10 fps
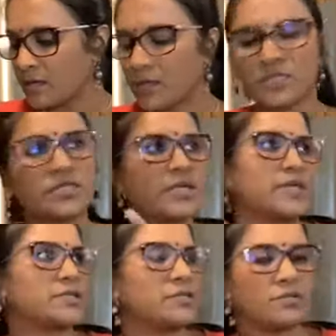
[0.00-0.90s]
what should
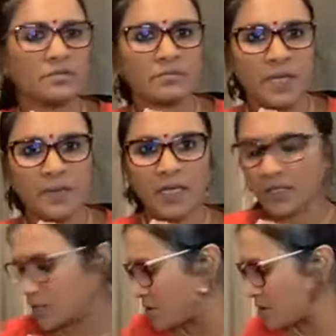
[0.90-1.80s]
I do? Maybe
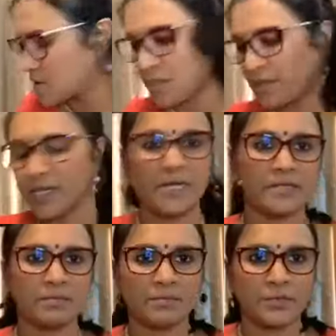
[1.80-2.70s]
I should just go
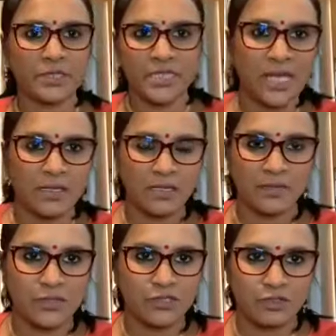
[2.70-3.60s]
ahead and pretend
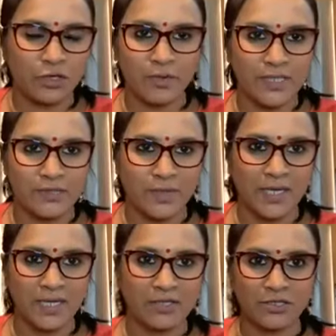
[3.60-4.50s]
that this dough is
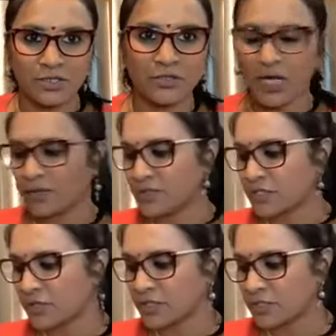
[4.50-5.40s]
ready and show you how to
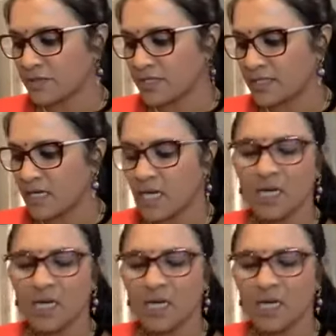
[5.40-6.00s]
structure it.